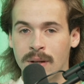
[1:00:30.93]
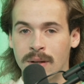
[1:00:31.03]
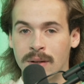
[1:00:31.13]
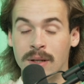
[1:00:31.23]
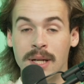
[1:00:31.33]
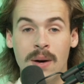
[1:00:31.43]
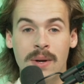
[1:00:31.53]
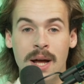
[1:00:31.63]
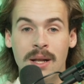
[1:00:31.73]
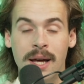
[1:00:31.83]
And now what
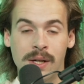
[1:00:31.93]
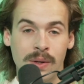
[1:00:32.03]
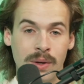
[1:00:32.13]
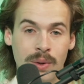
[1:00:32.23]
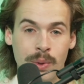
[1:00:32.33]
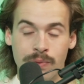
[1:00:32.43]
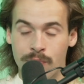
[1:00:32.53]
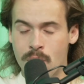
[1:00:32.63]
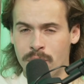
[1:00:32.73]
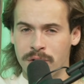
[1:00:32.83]
I'd like you to do is
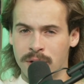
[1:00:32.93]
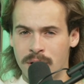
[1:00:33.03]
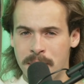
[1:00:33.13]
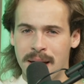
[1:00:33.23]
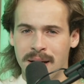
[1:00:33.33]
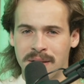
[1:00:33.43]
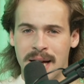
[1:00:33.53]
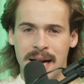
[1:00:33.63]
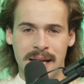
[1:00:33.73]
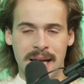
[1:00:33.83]
focus in on that
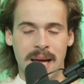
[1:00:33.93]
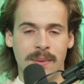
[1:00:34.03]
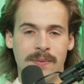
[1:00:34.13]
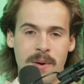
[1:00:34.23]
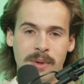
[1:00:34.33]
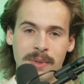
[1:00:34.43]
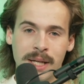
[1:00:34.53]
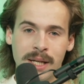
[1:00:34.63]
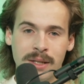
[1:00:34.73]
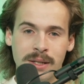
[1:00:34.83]
anxiety again for me,
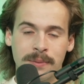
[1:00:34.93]
please.